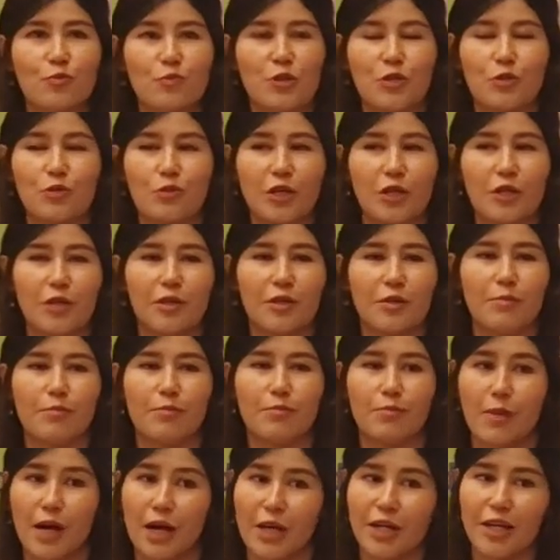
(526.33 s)
between
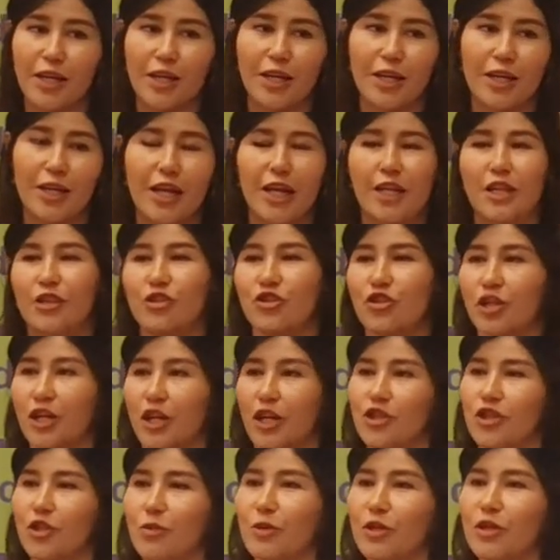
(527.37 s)
money and education,